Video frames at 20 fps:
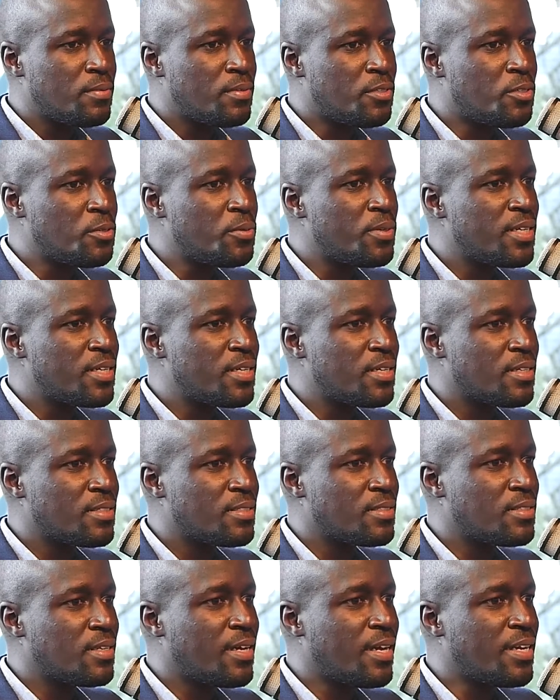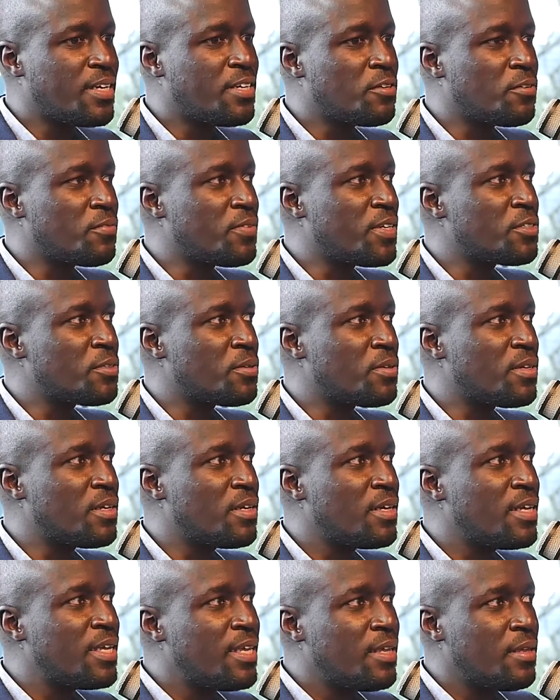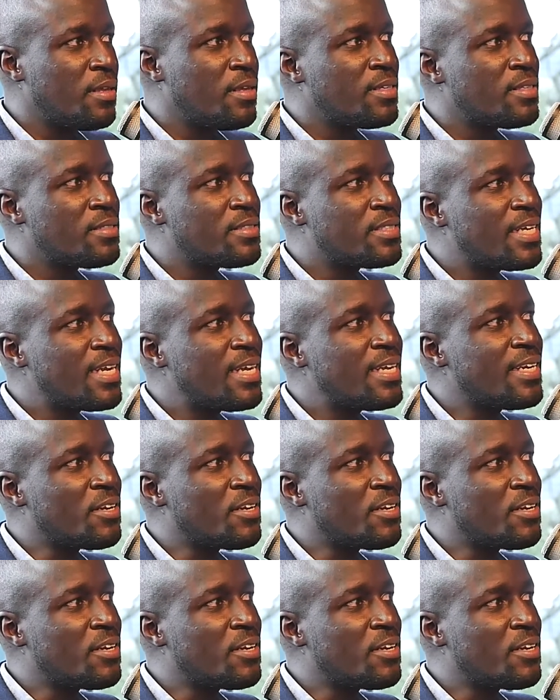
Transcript: doing an innovation still